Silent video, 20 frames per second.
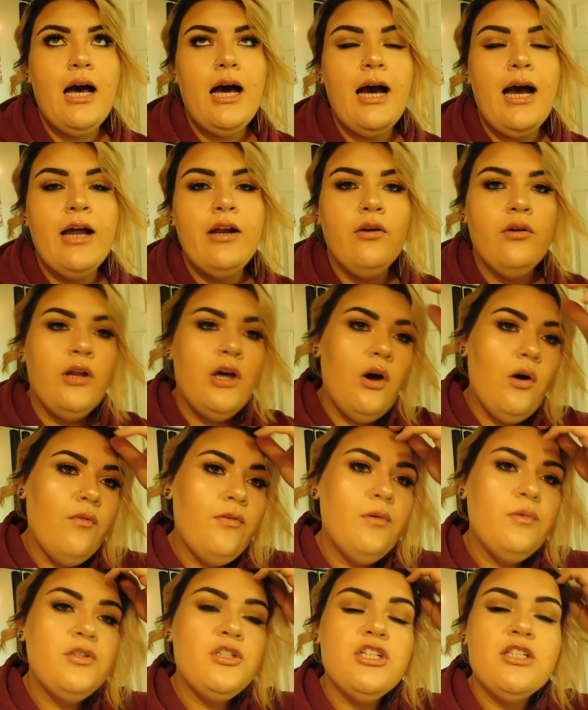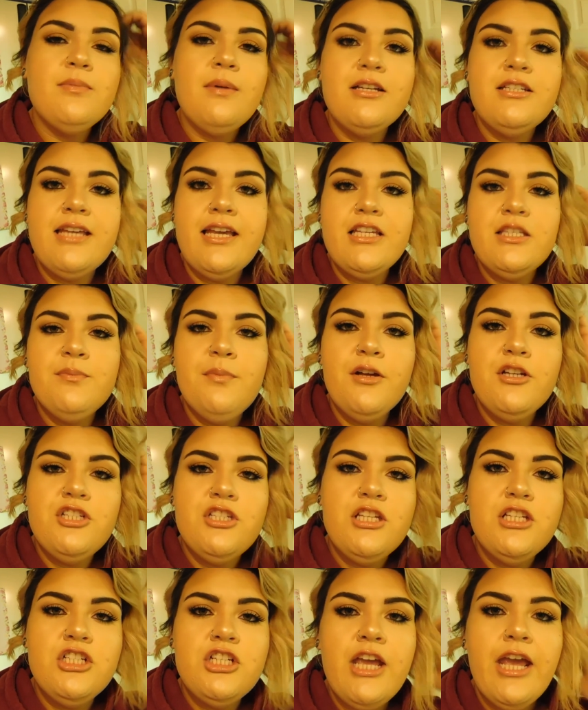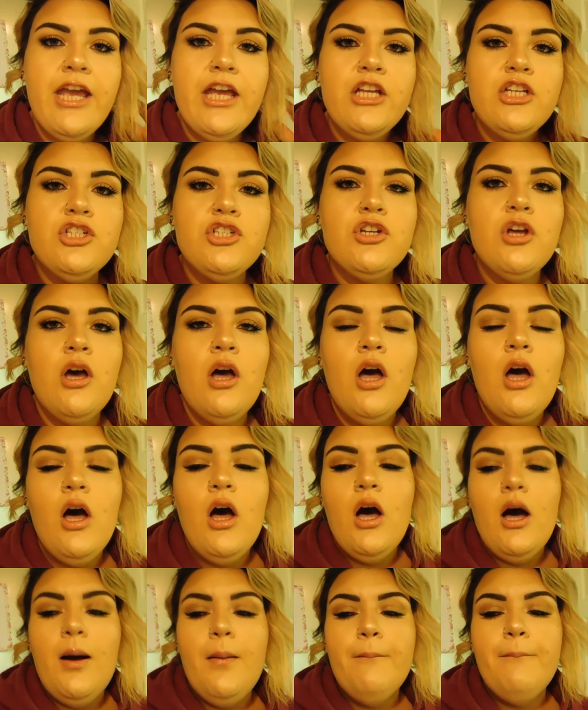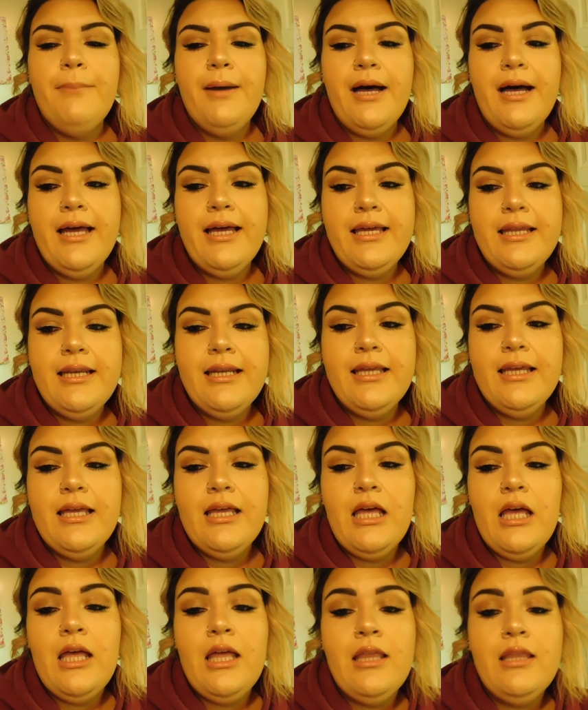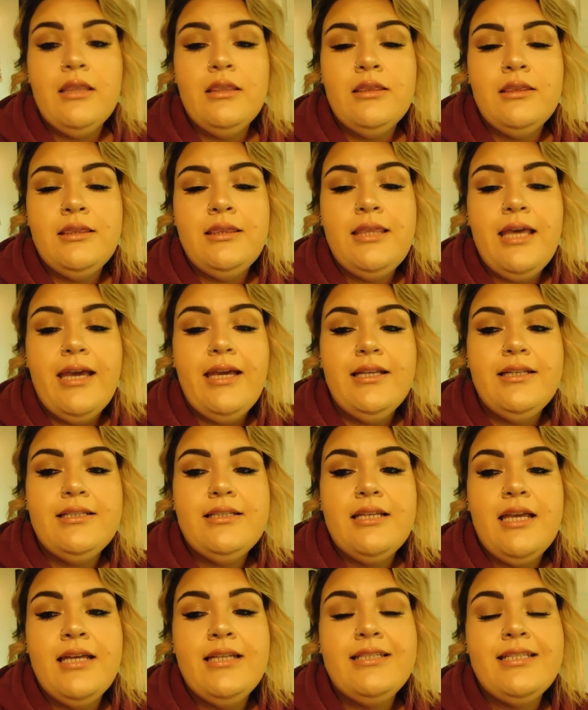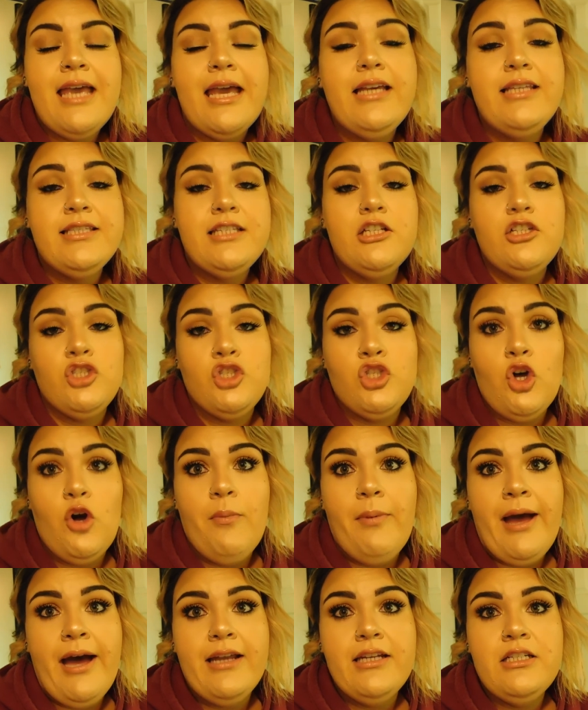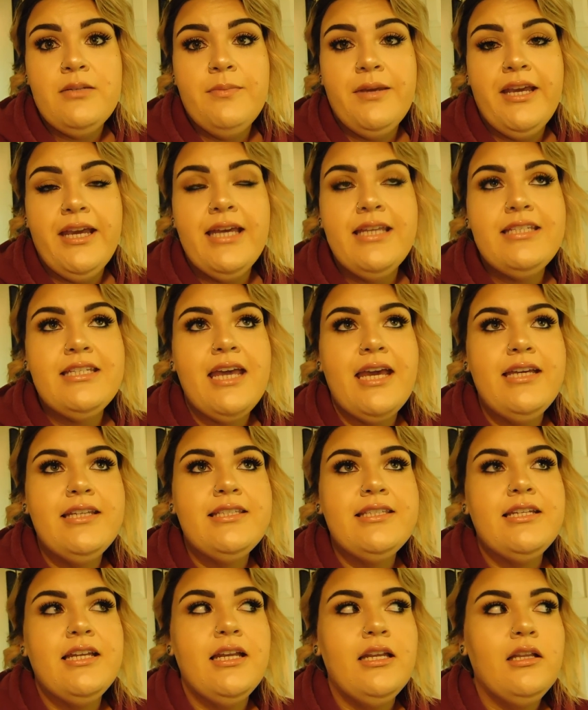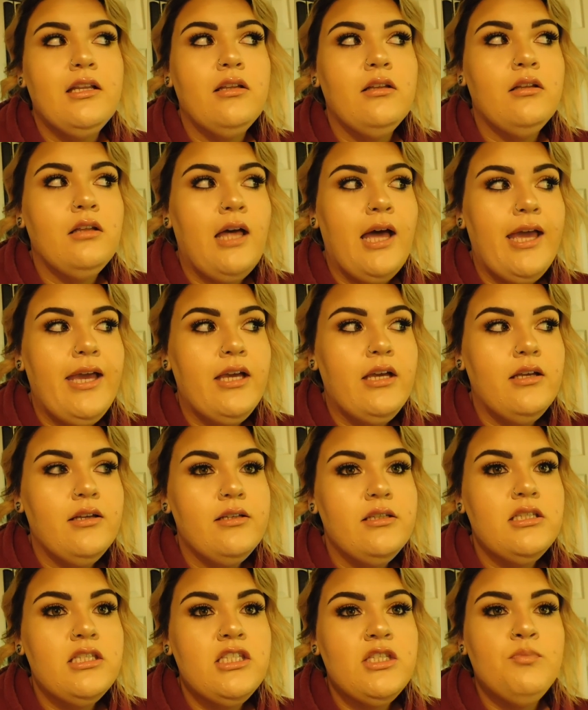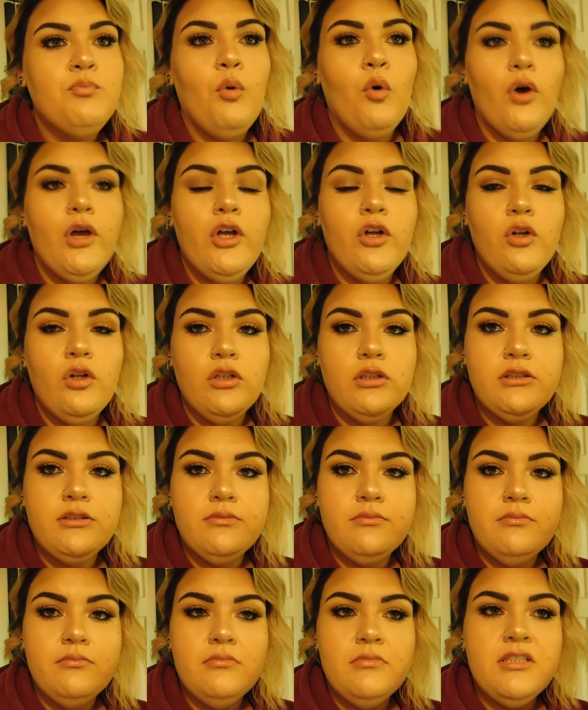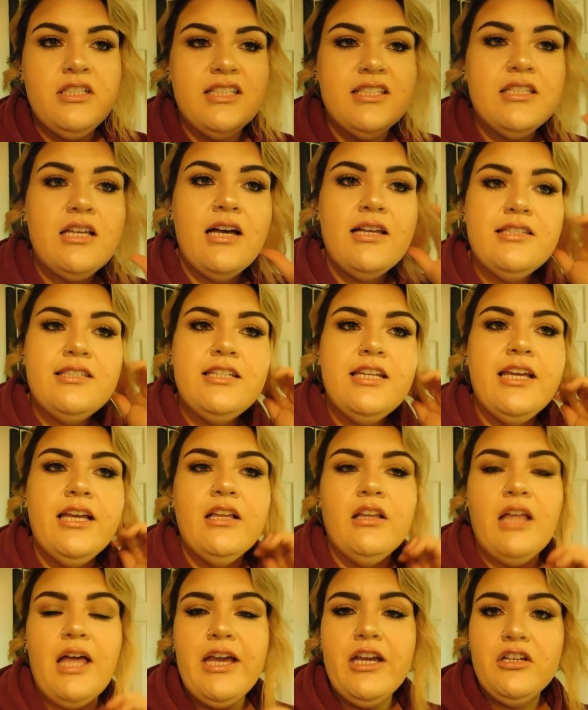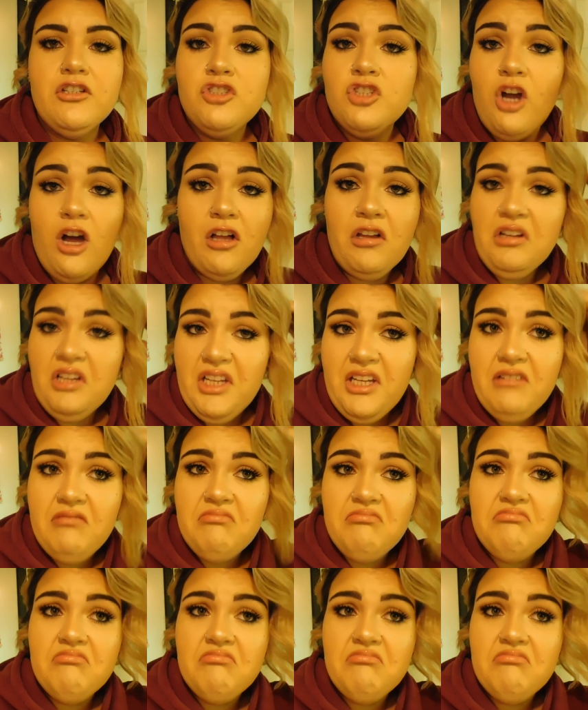I don't know if it was just my taste buds that changed, but they it tasted so bad to me. It tasted like spoiled, disgusting, like chocolate